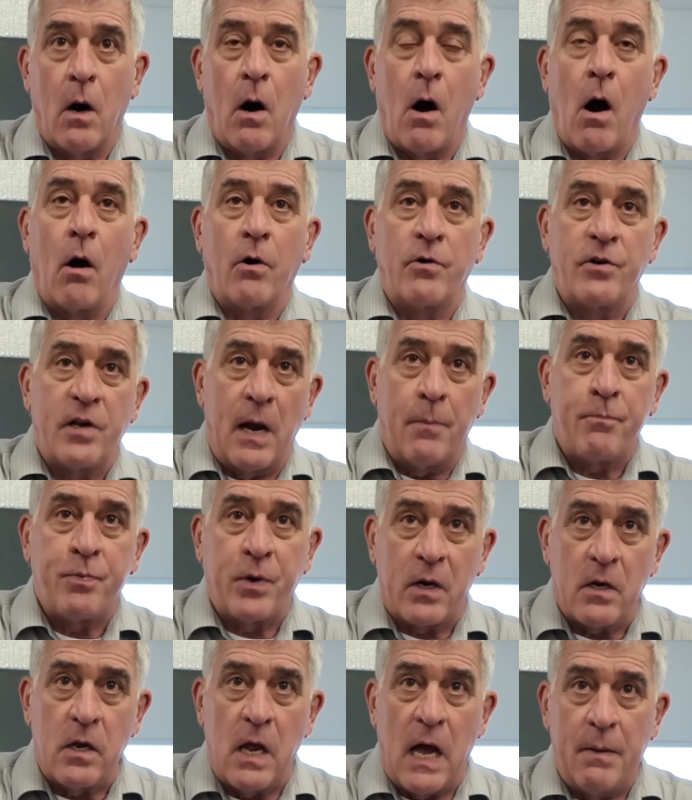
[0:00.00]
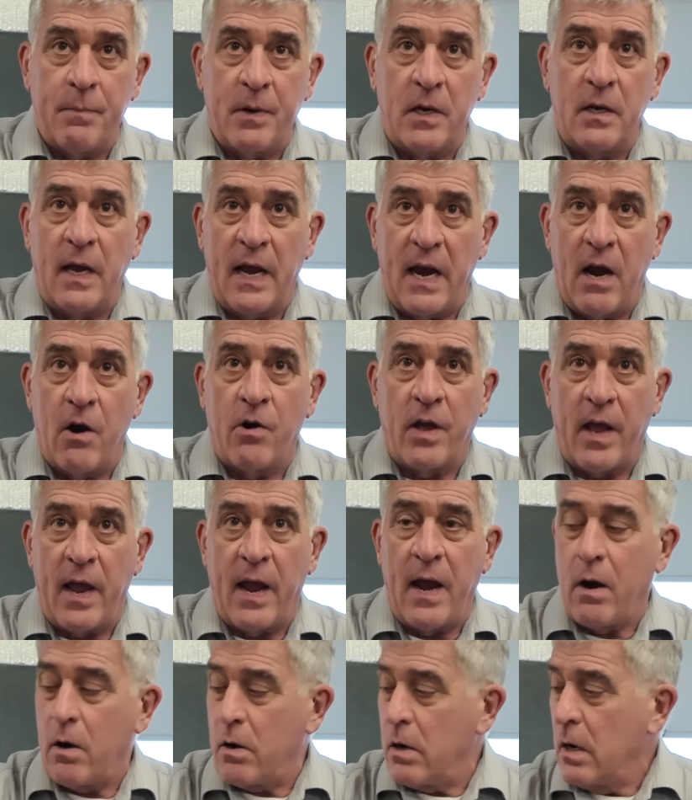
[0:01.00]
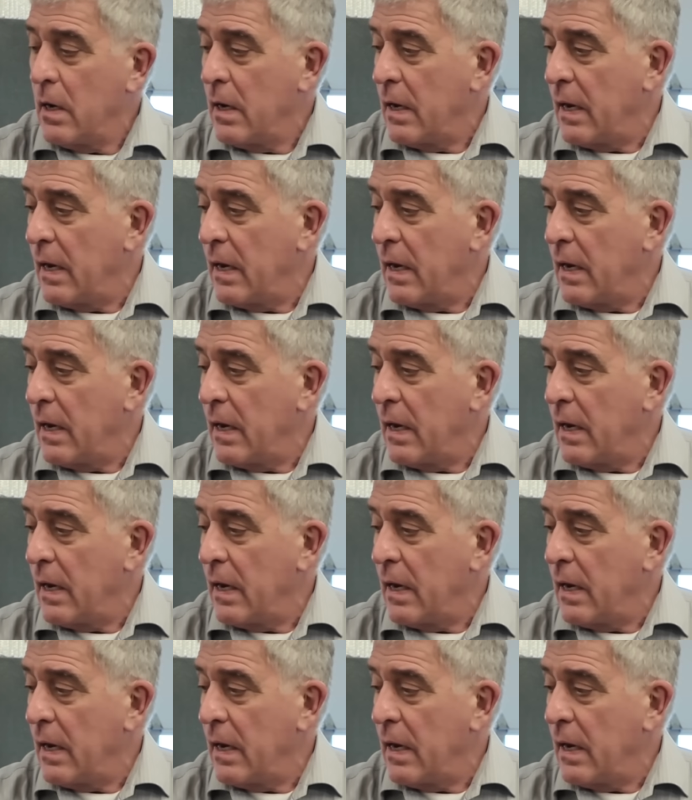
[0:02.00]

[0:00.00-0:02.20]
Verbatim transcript: our temperate climate air-to-air,